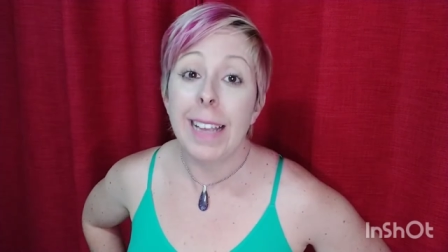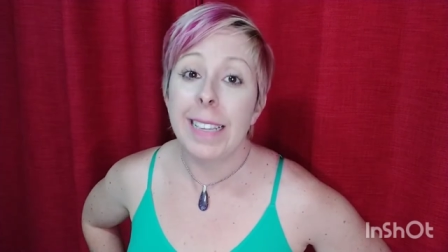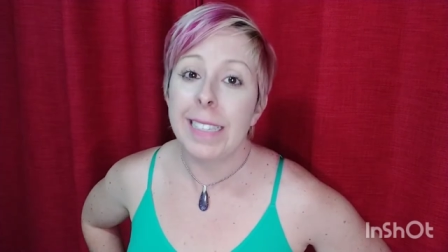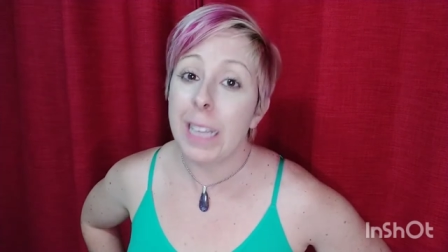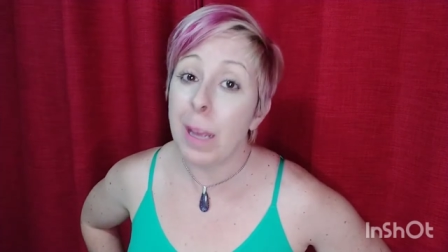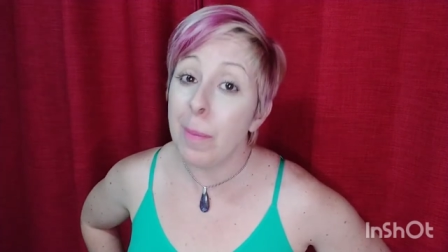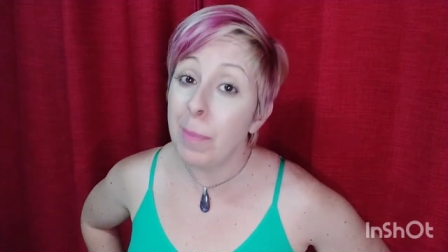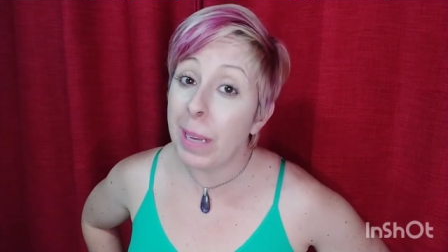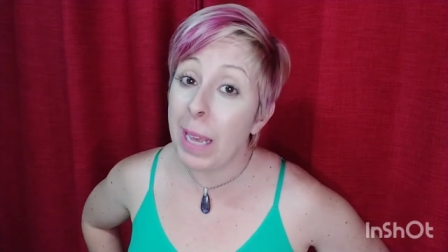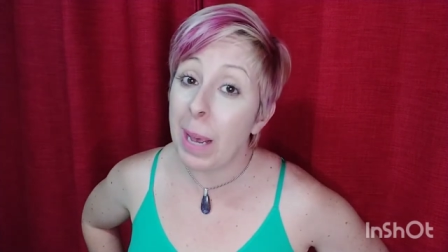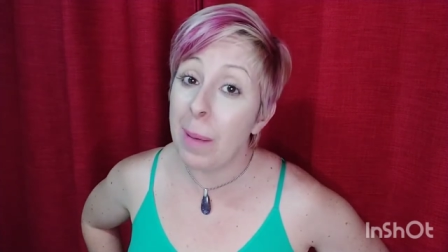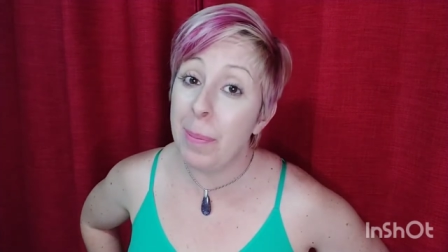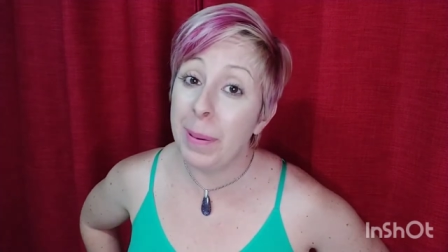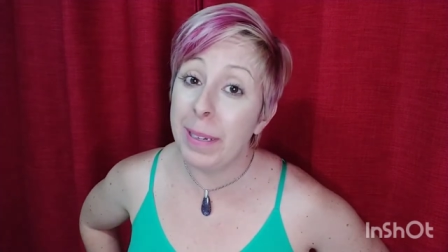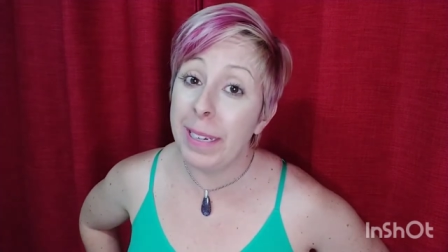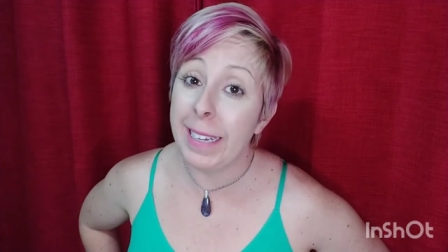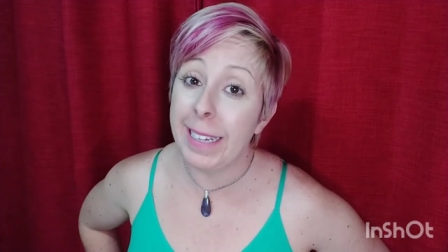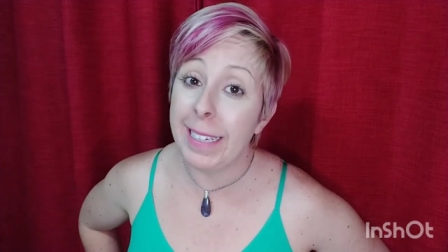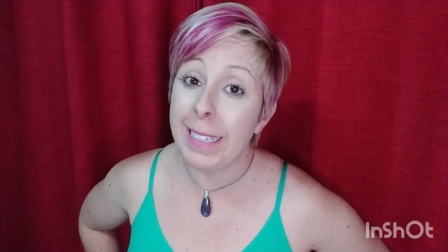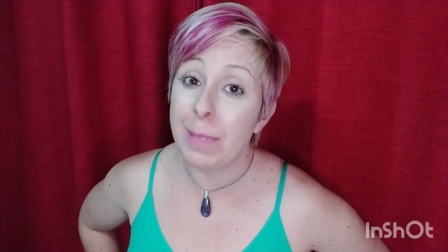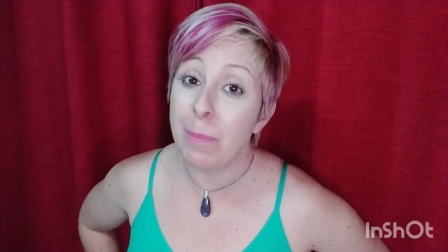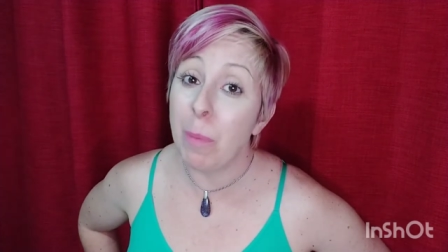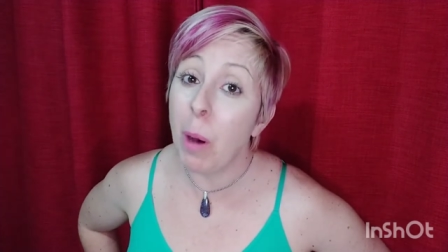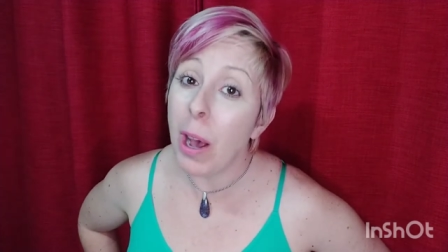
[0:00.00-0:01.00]
some
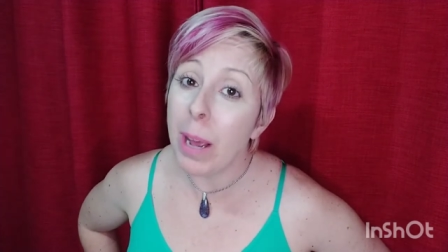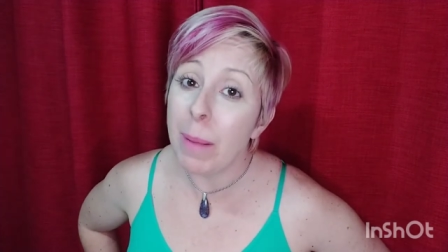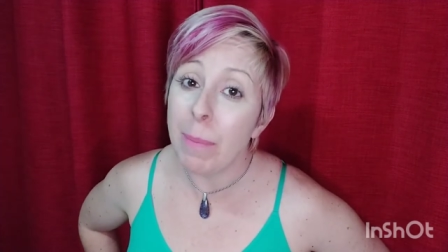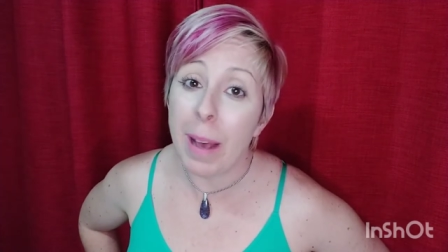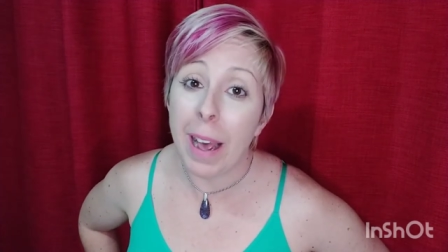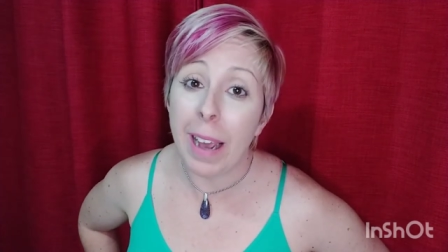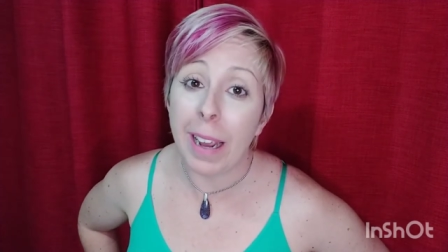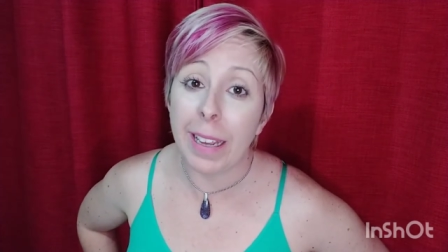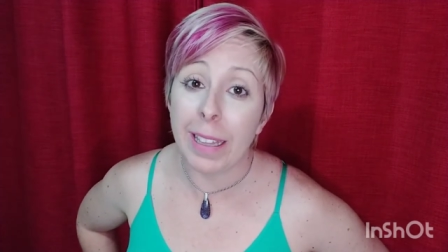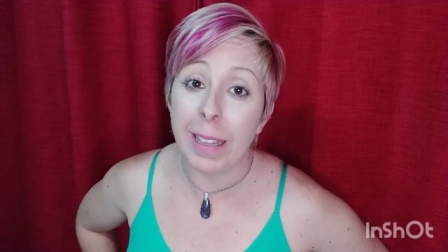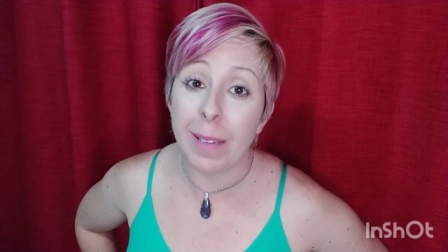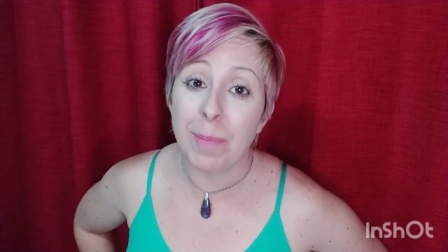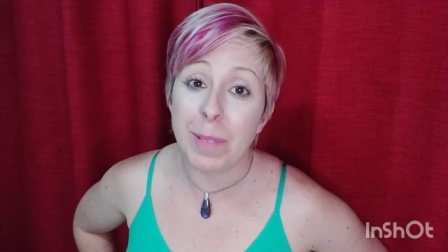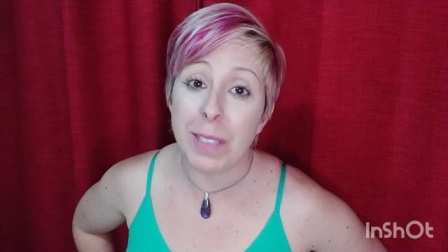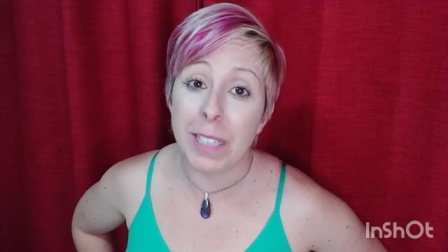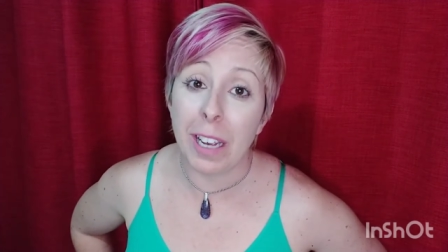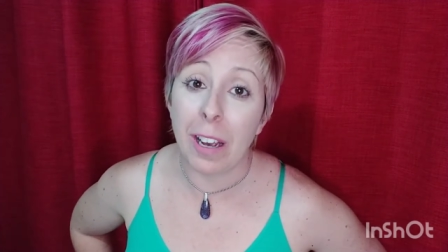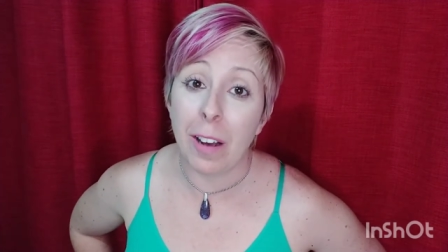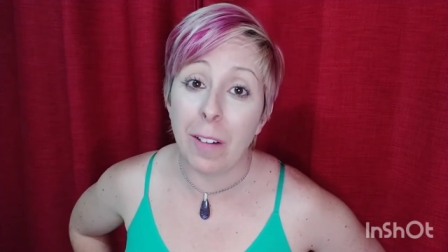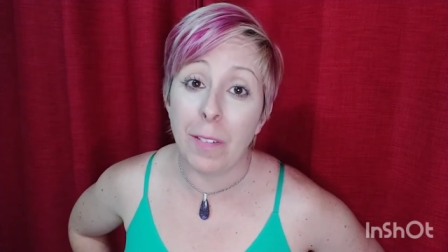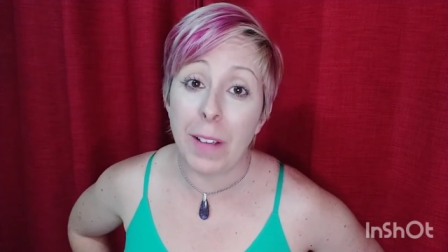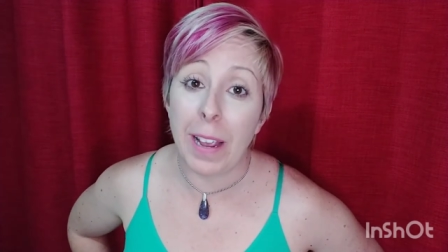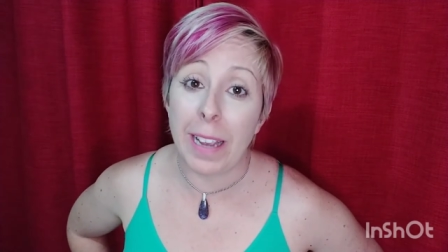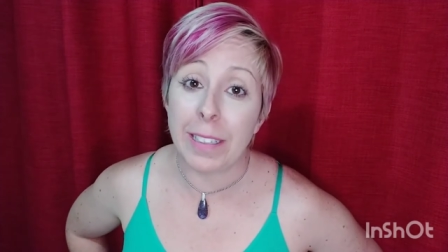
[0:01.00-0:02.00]
companies might market
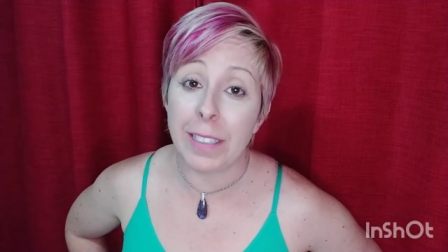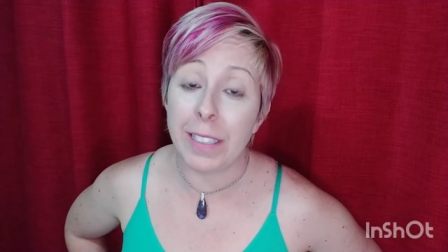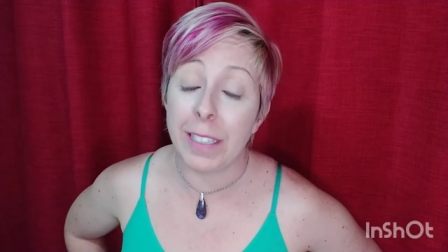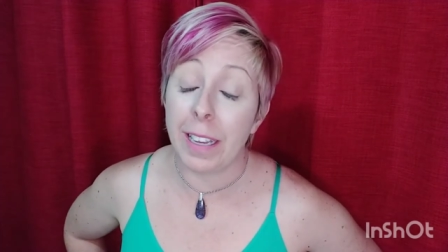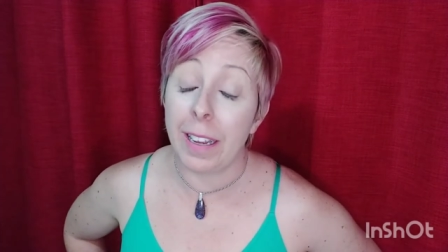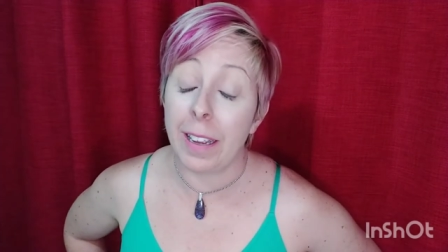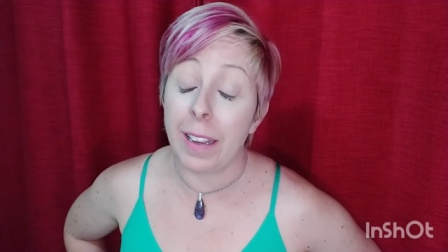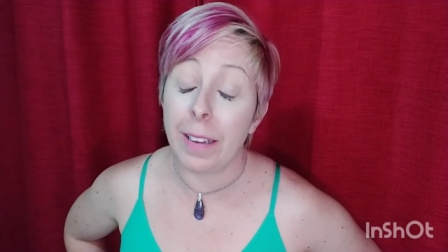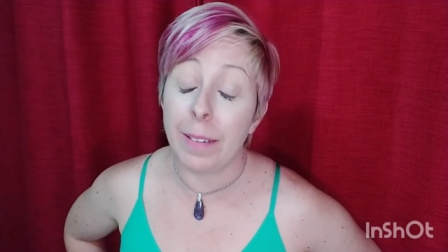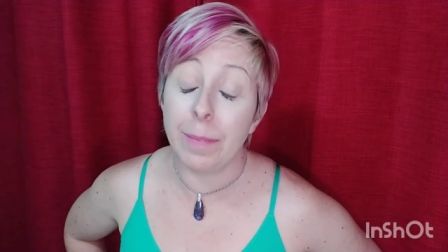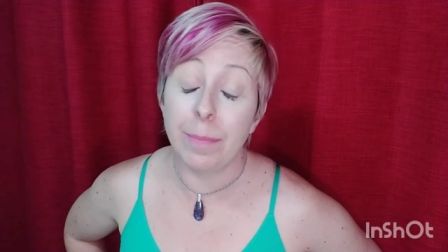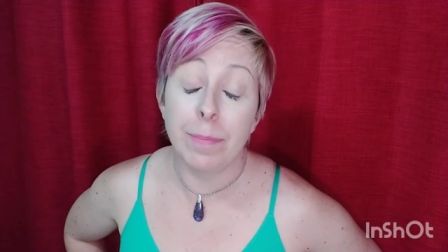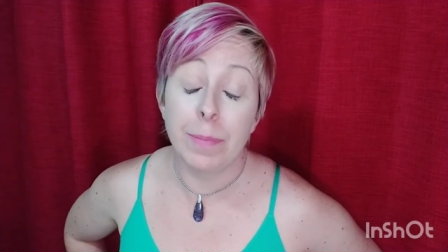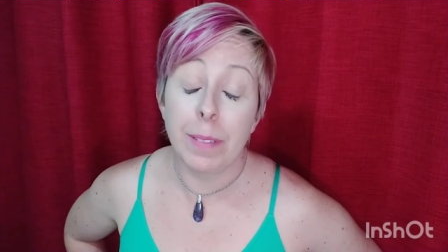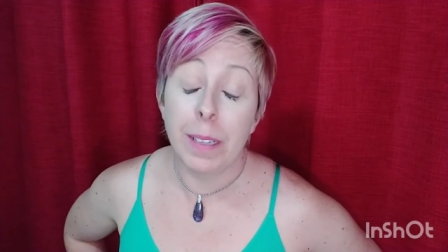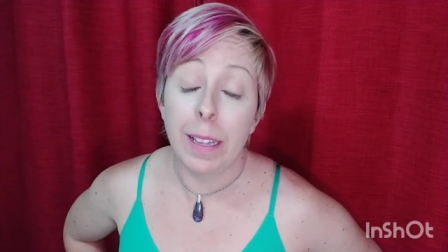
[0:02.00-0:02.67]
themselves as the